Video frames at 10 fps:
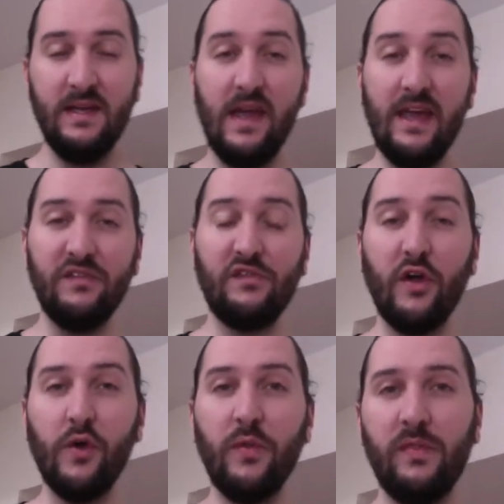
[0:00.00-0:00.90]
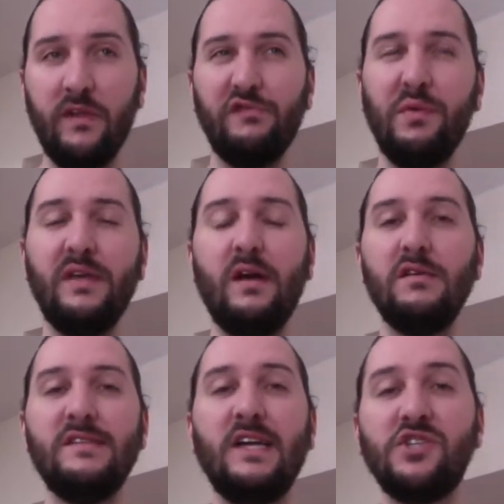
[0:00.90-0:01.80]
Hey, so this week I
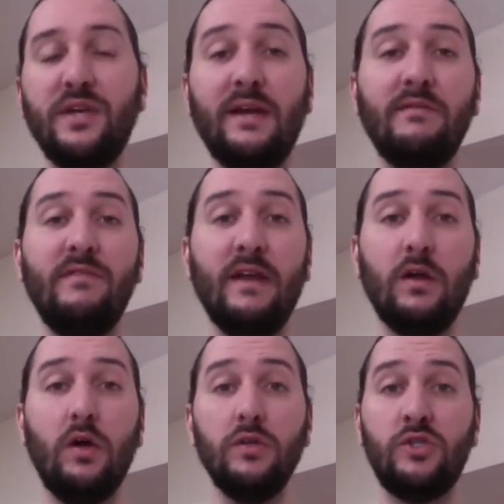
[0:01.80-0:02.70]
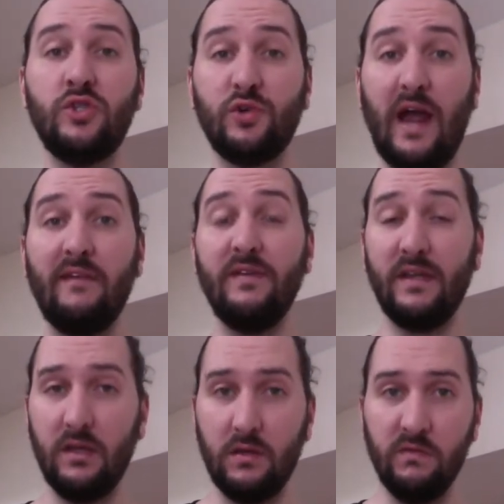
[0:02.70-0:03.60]
was actually at an event called
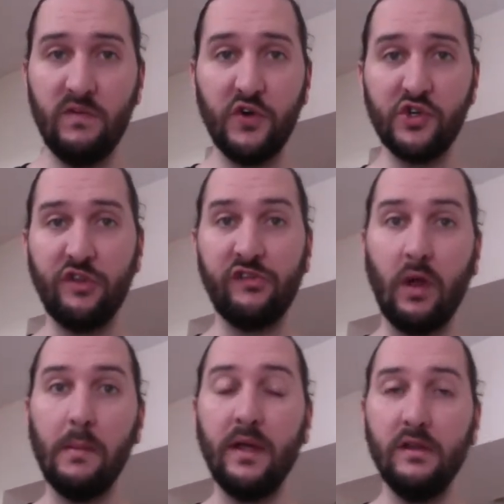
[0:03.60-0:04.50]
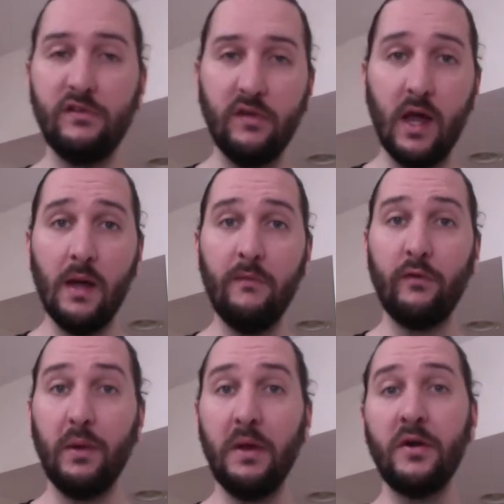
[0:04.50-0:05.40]
Traffic and Conversion Summit. It's
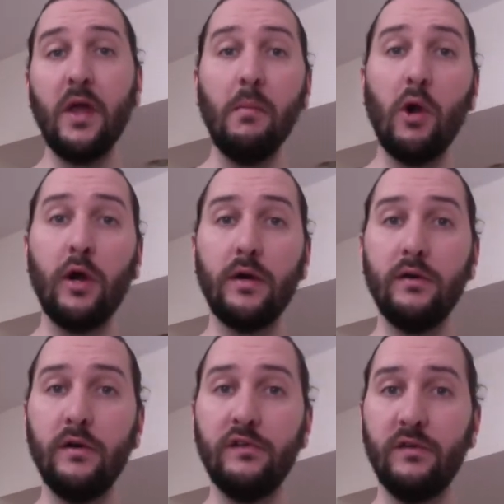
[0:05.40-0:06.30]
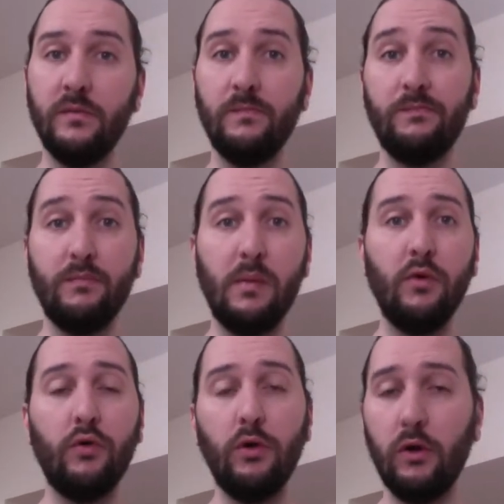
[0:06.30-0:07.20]
for internet marketers and people
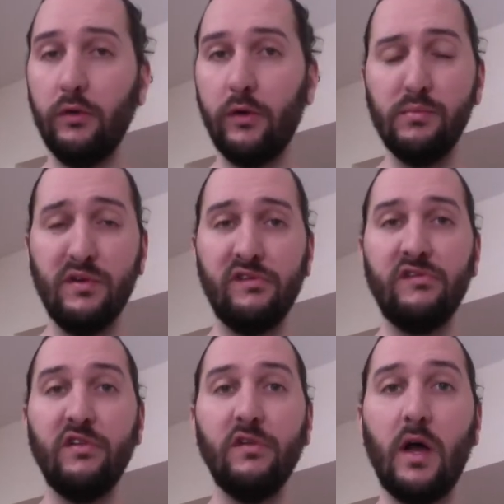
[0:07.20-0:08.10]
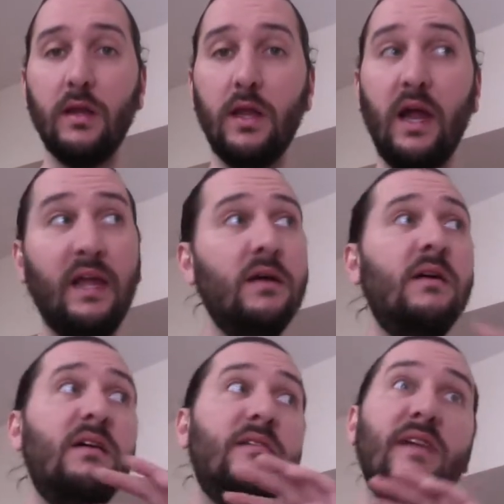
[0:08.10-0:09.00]
who grow their businesses online.
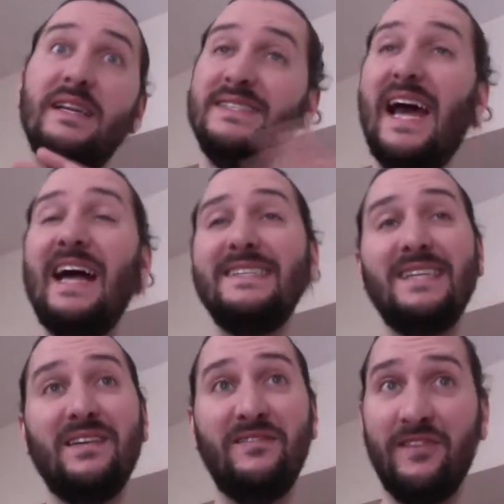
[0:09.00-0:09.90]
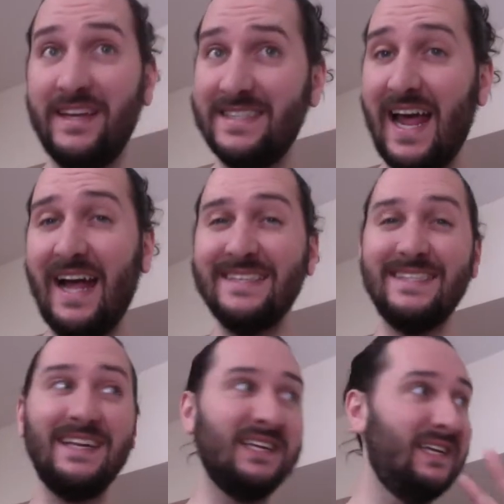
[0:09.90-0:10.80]
Fantastic,
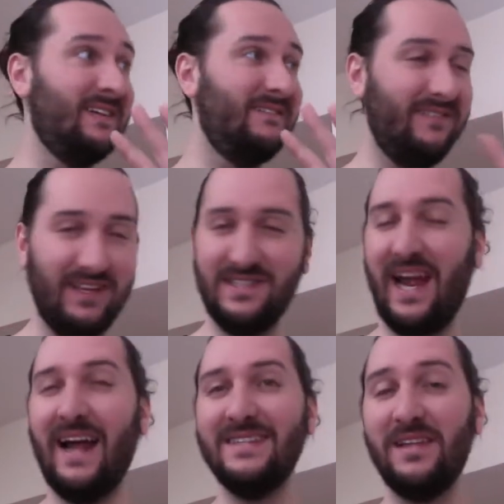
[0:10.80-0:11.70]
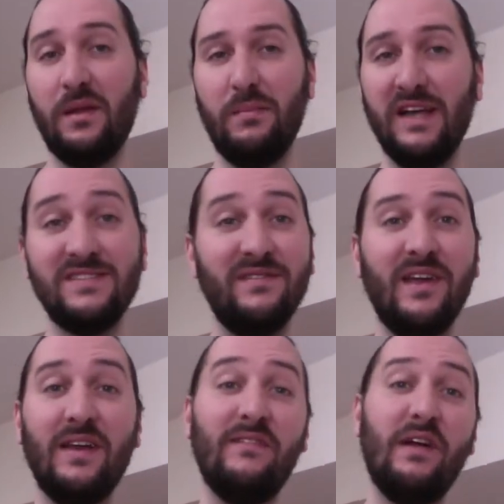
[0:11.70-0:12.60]
fantastic, fantastic. Best
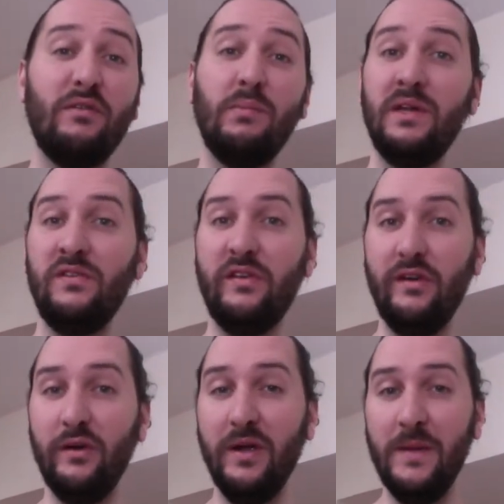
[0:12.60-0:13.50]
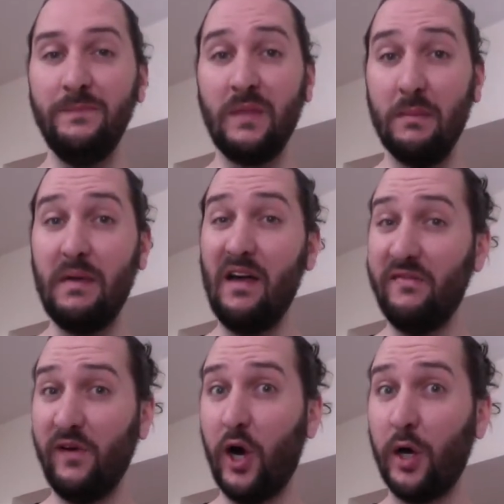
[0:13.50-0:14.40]
event I've ever been to by
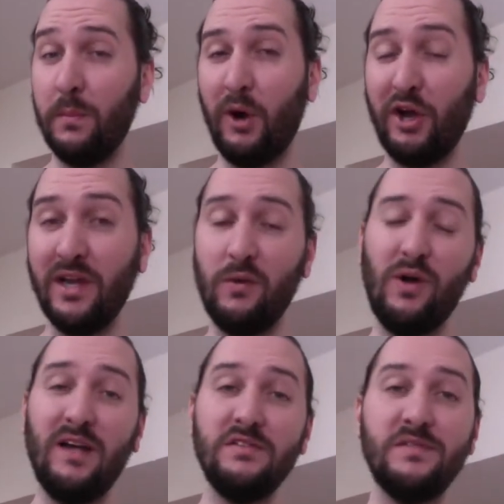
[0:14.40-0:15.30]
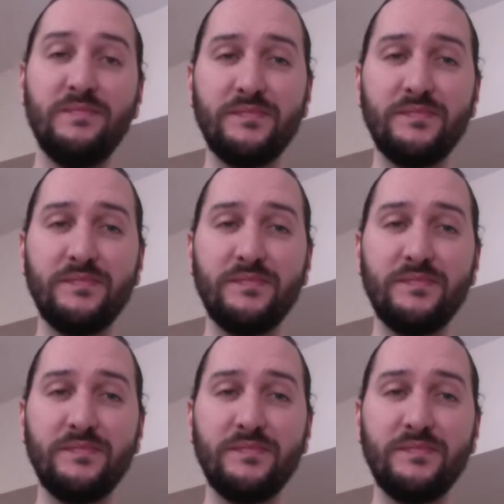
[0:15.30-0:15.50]
far, marketing wise.